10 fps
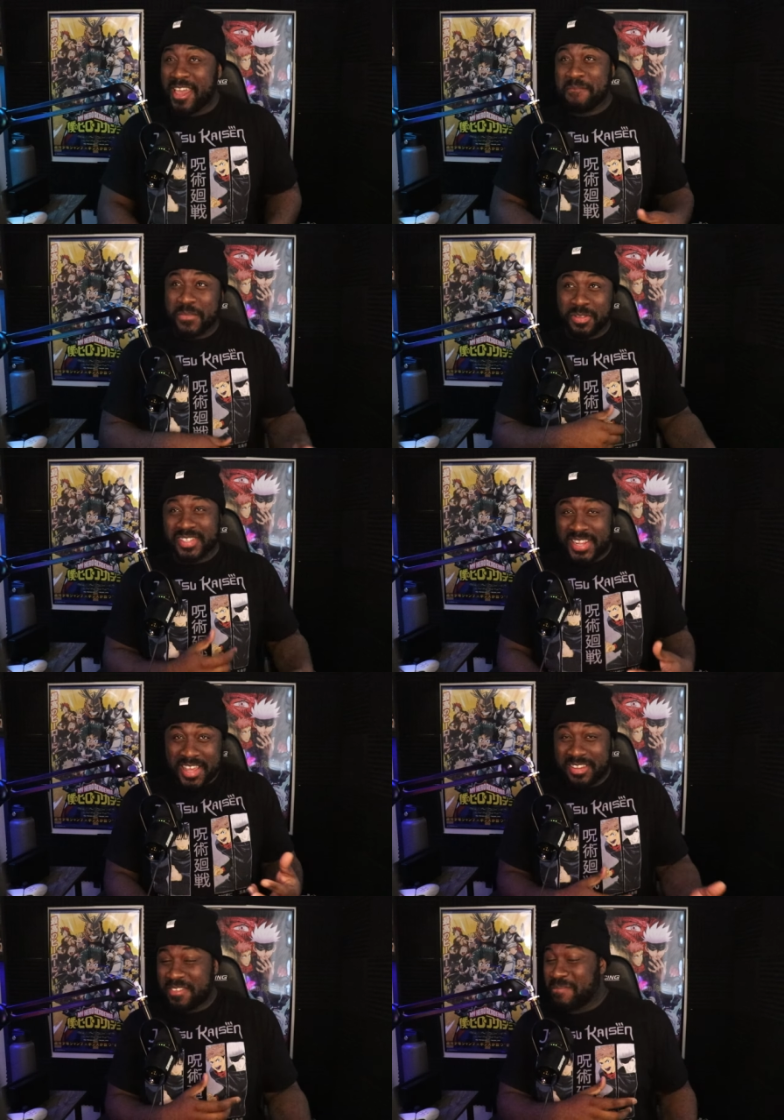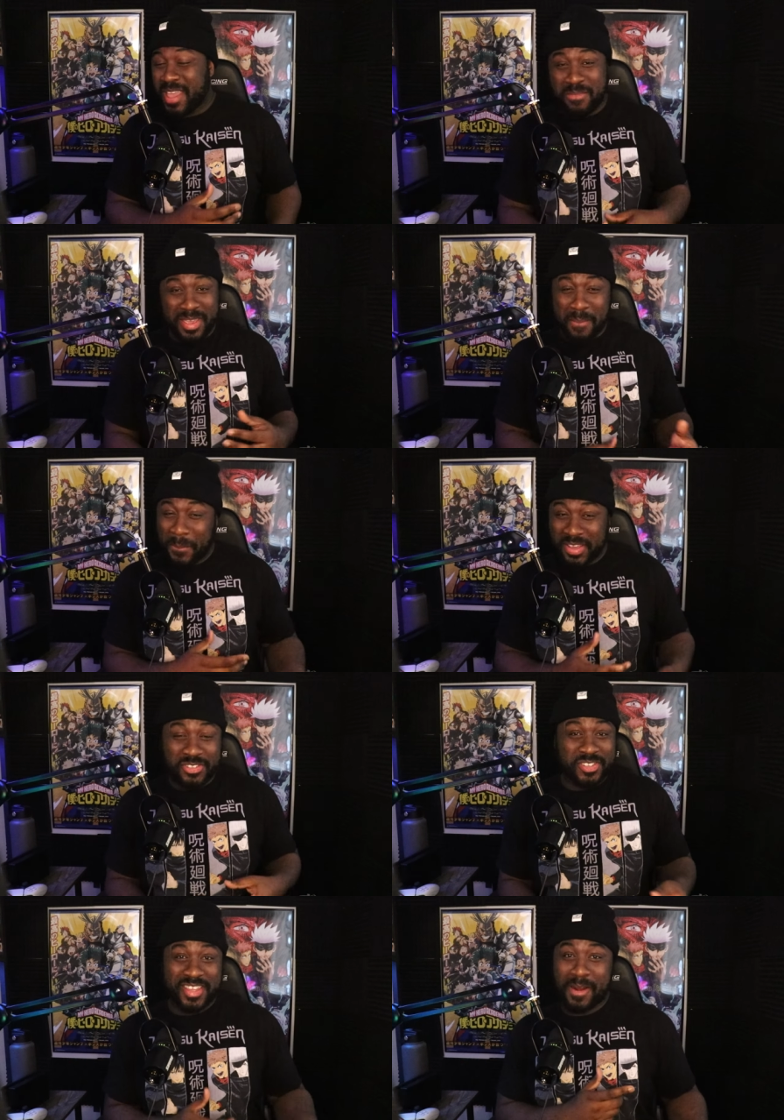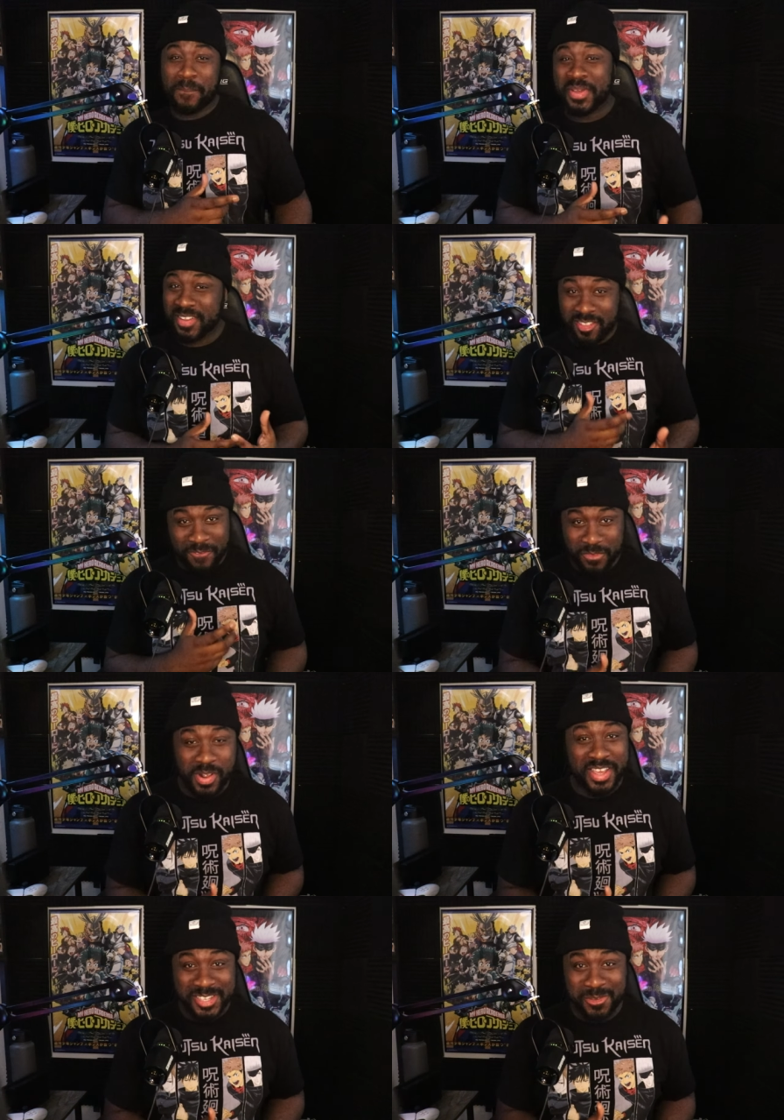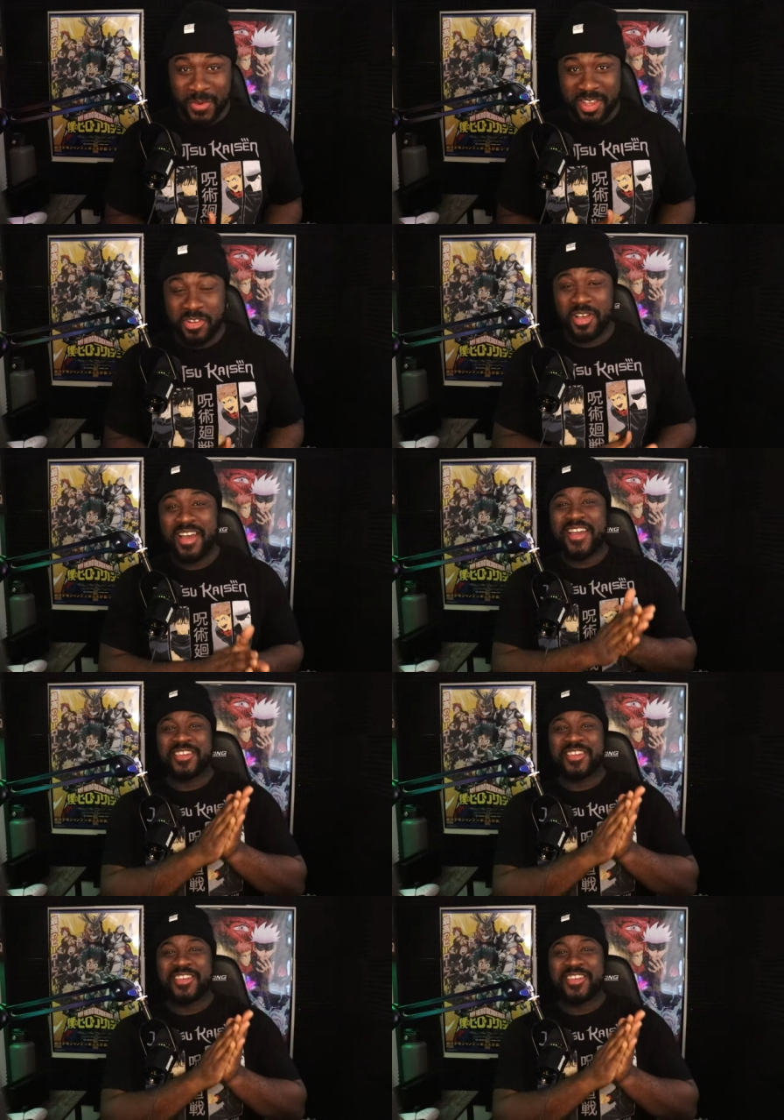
and most likely maybe a picture that I put in the front as well,